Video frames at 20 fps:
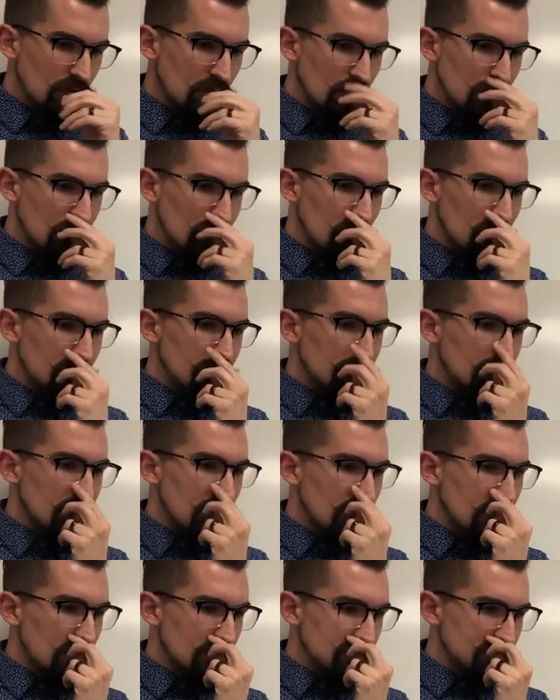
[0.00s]
uh, what are the
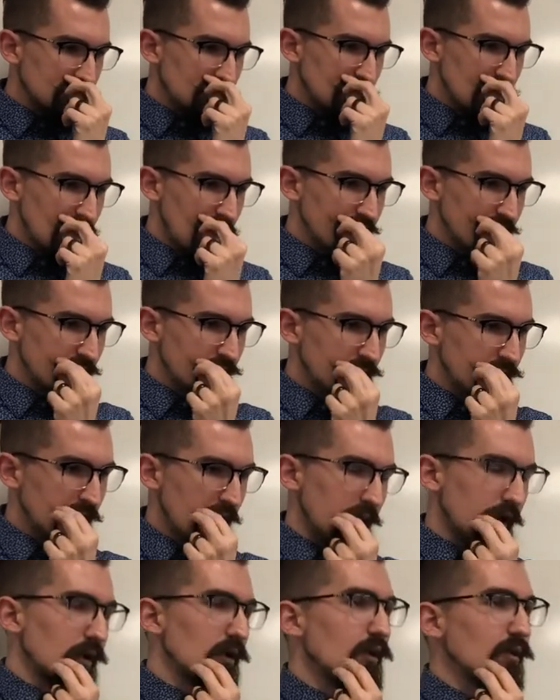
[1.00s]
odds that I'm gonna be
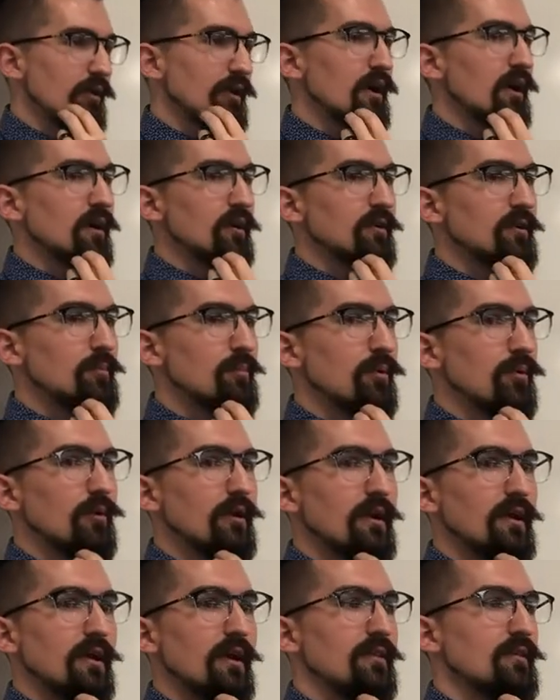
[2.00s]
like, oh yeah, good
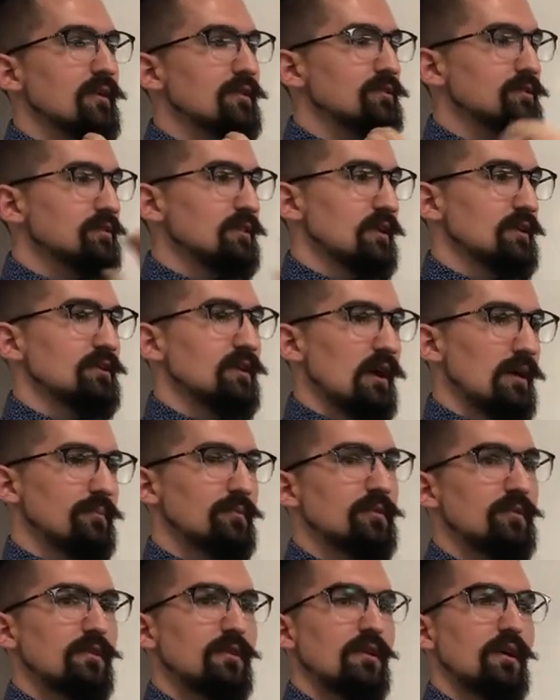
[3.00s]
point, and then just
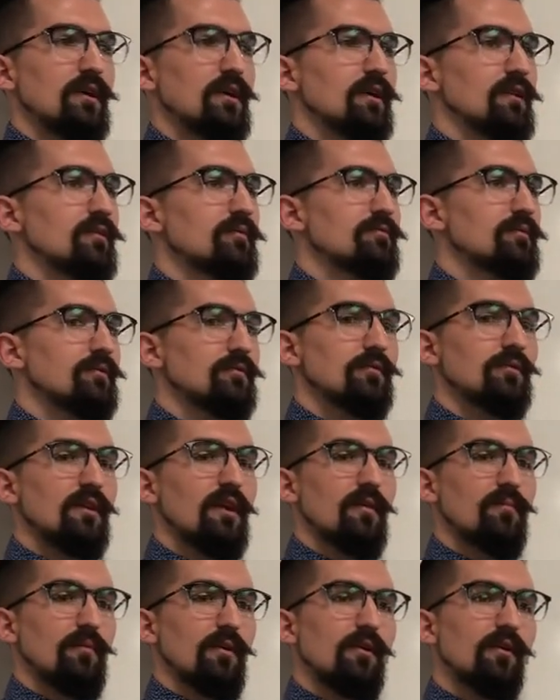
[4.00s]
adopt the uh, view you
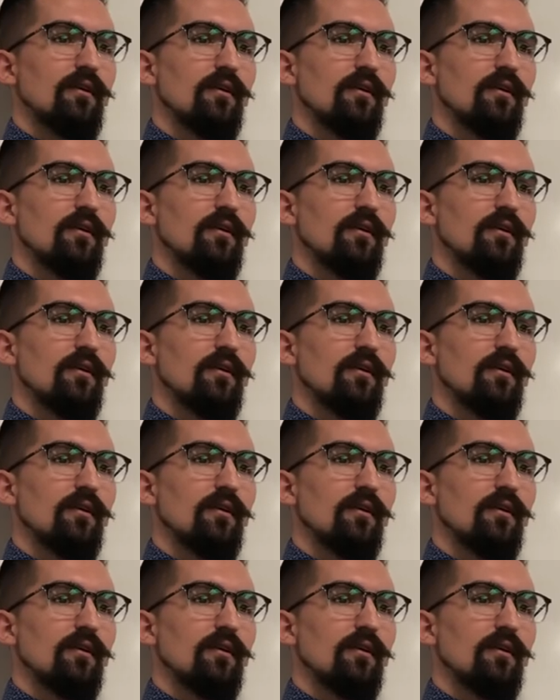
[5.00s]
gave me?